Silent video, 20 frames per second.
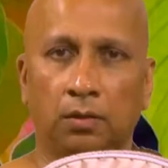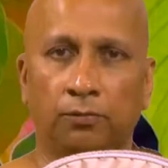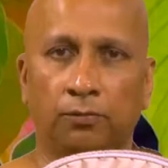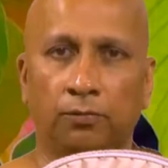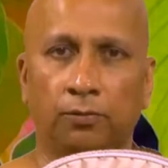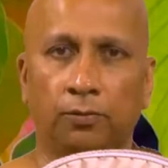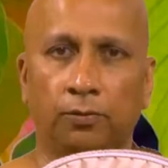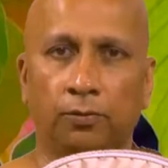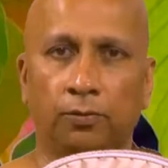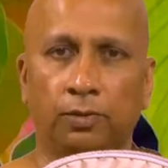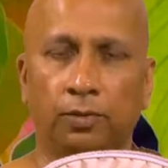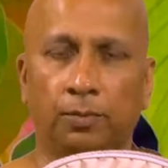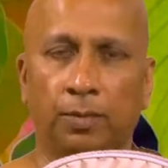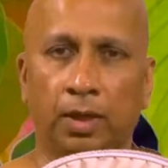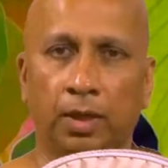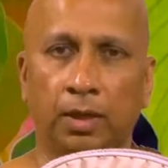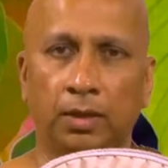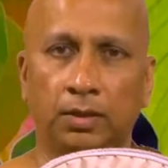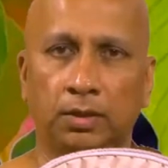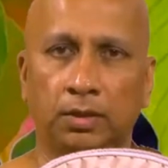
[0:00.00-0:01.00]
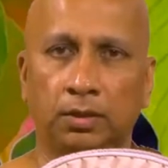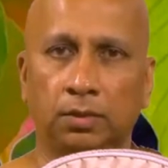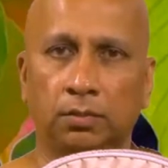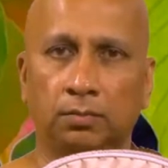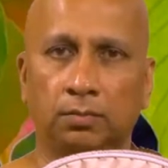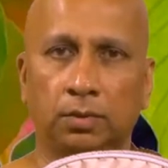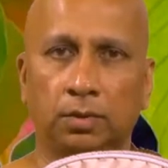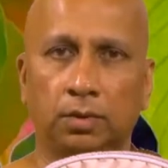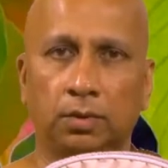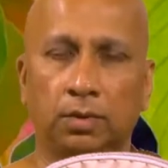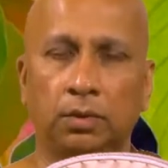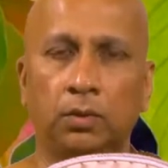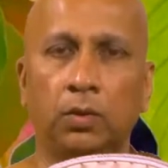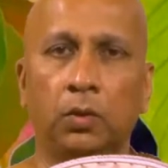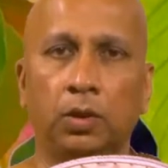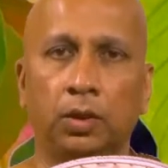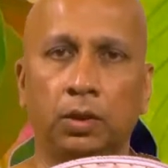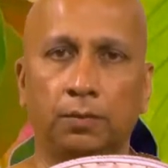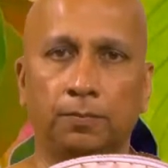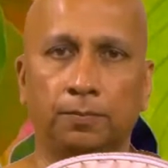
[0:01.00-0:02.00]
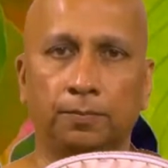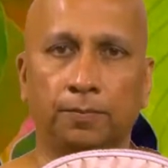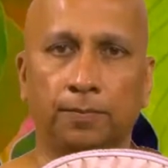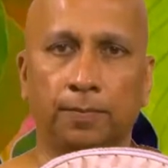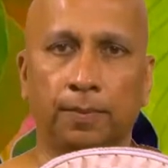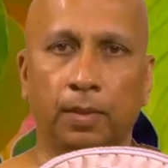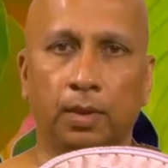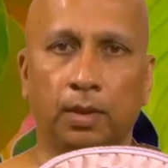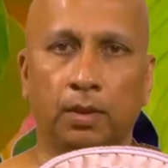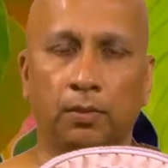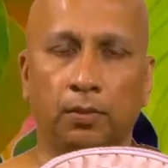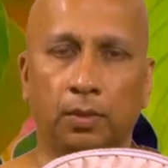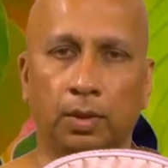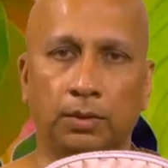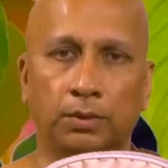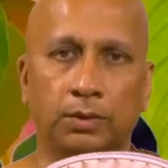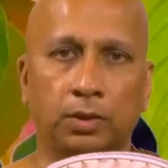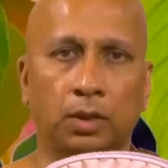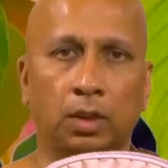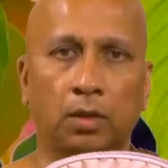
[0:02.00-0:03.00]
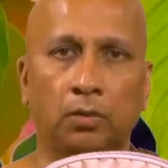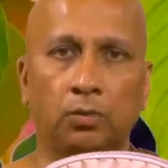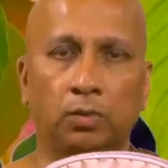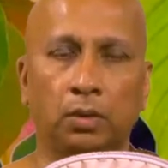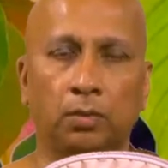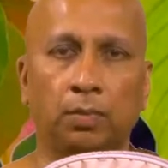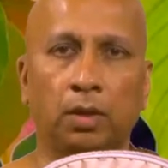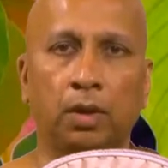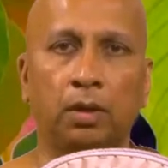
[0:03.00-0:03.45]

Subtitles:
for the Pali term dukkha. We are surrounded